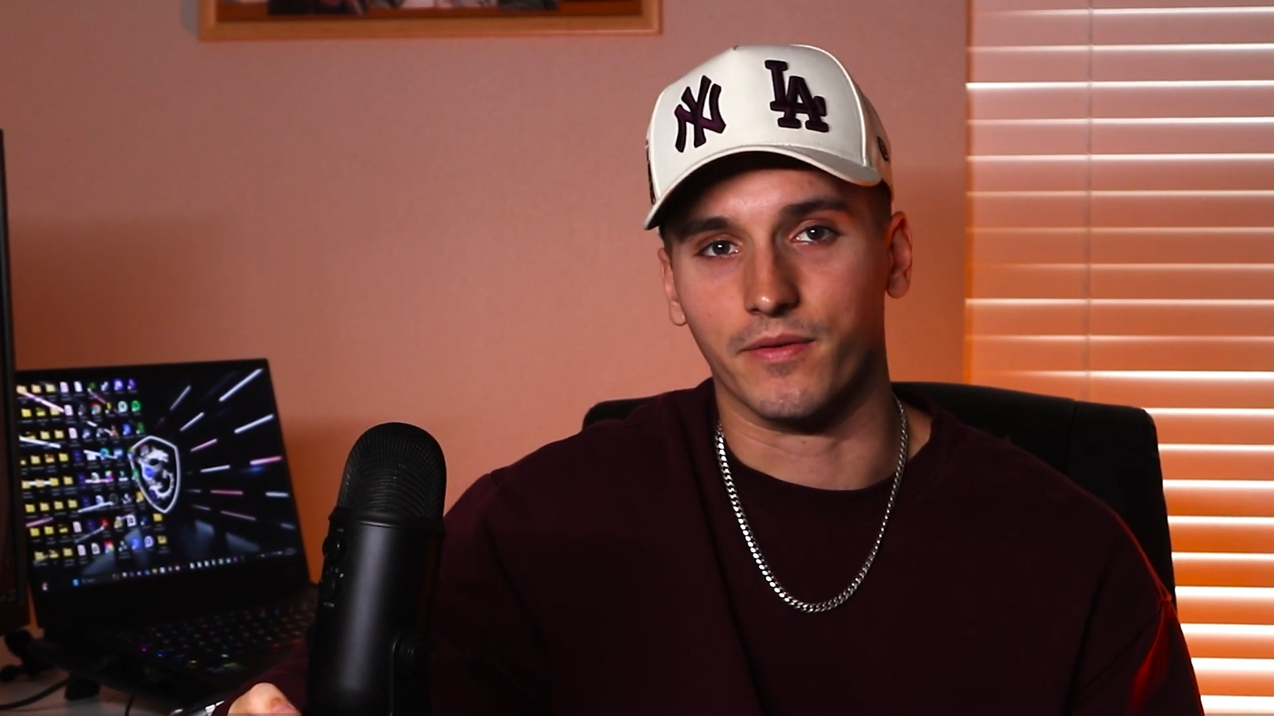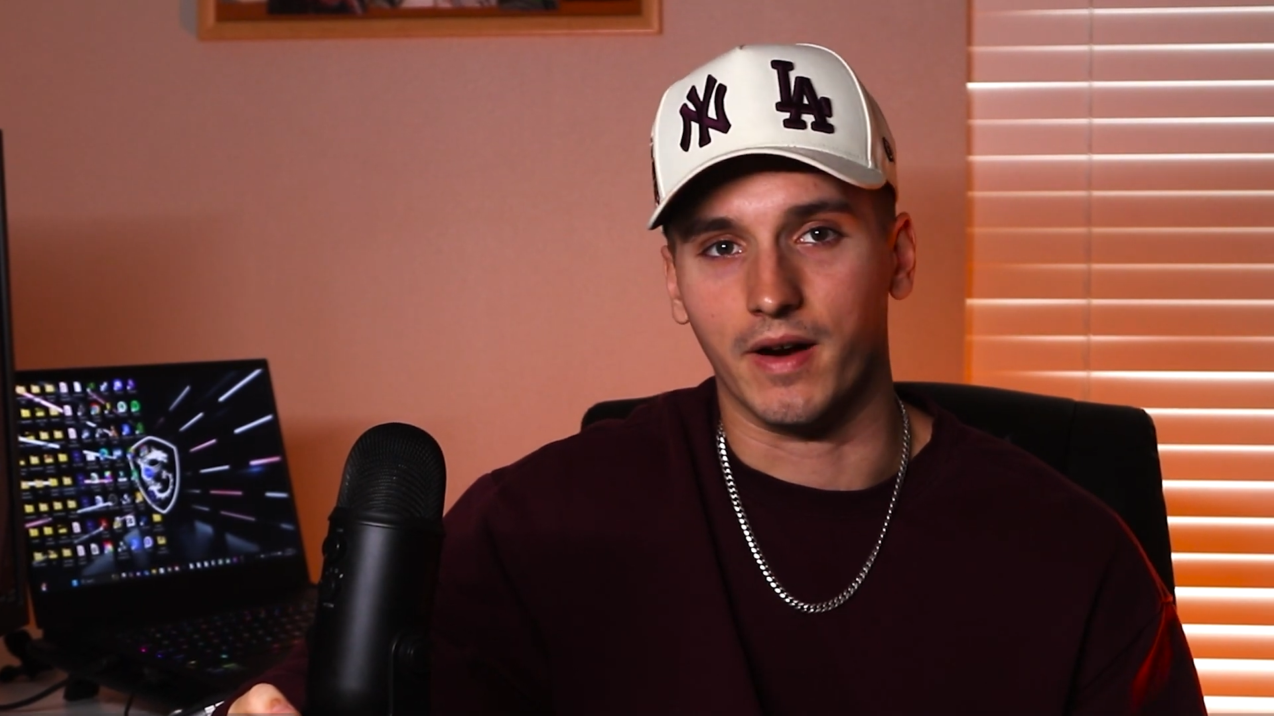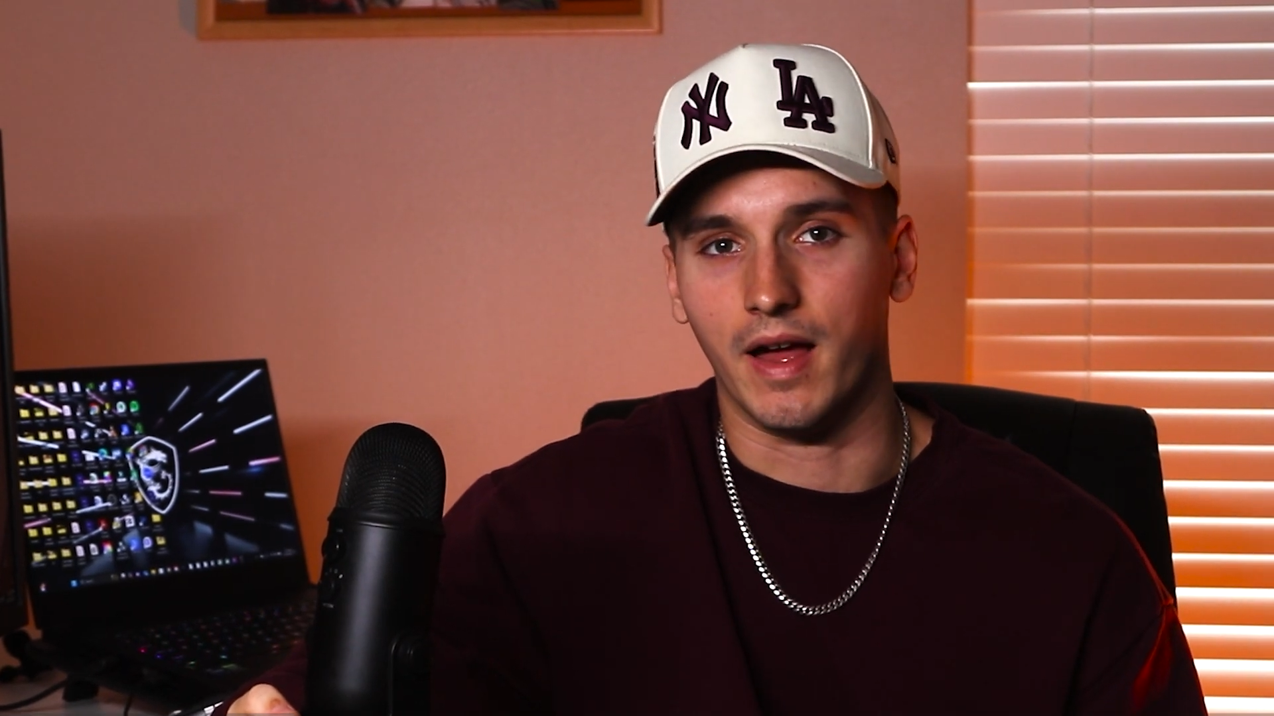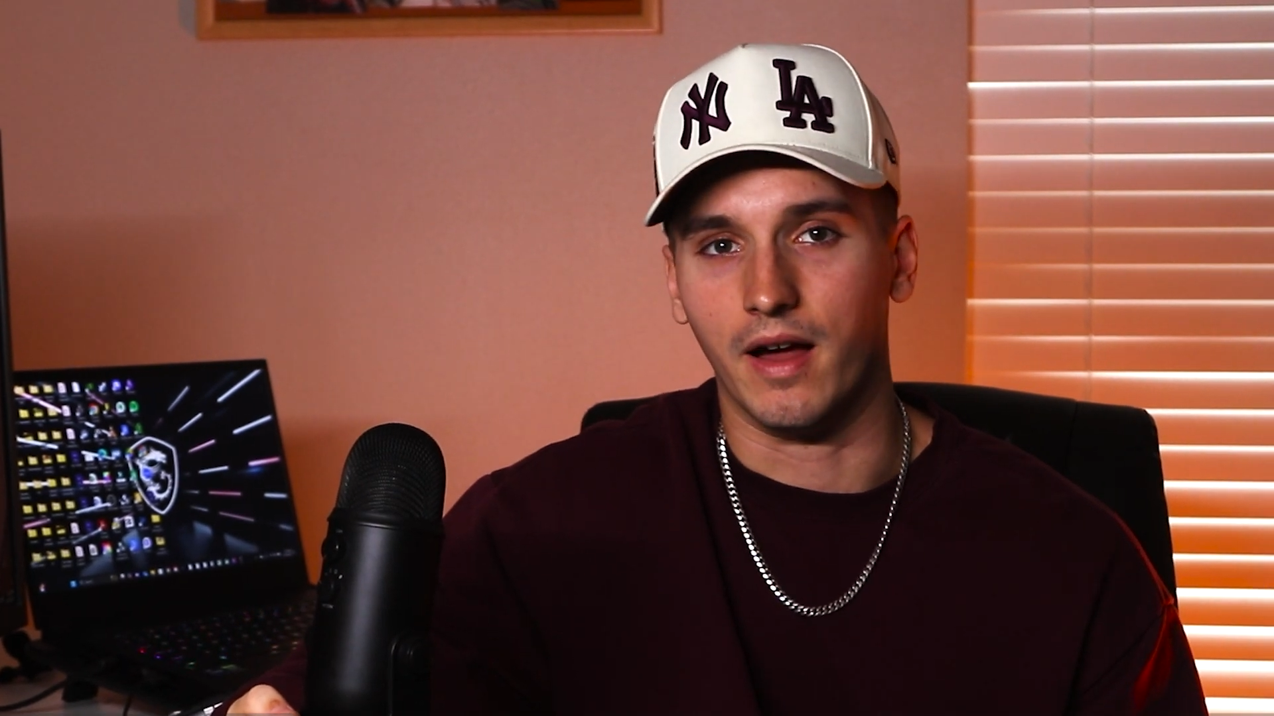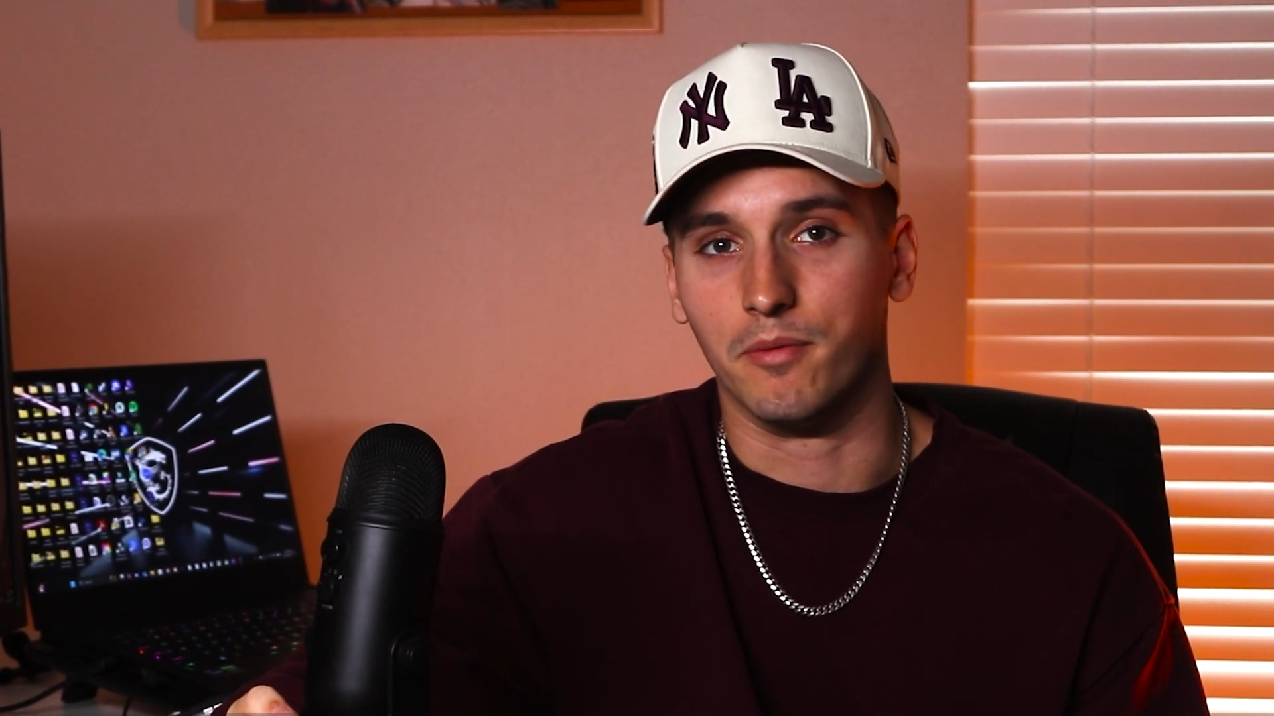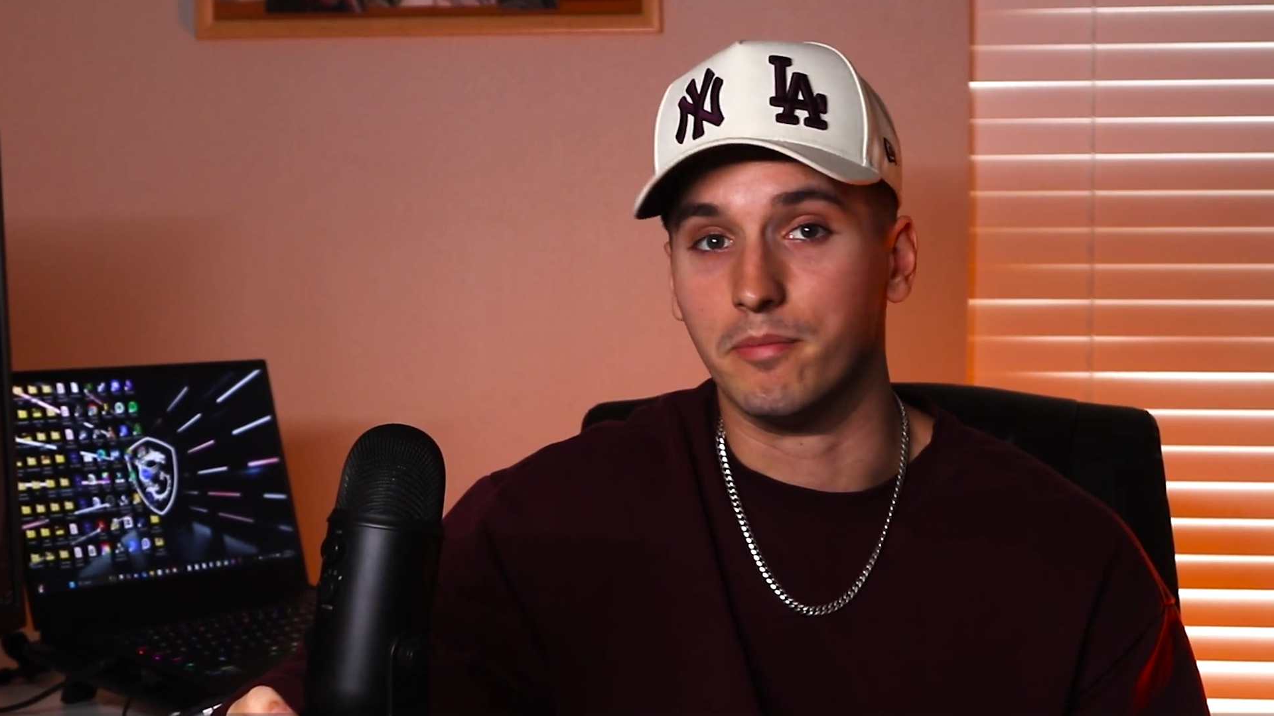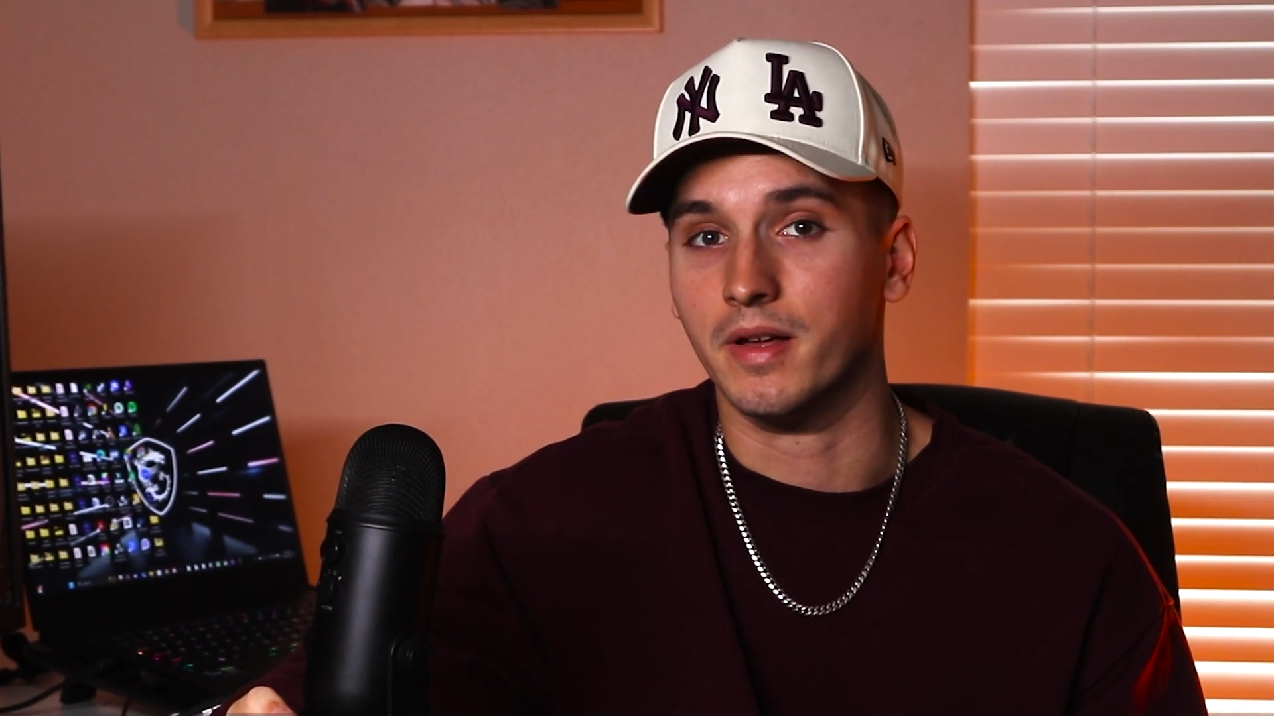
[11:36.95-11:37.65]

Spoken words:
for help,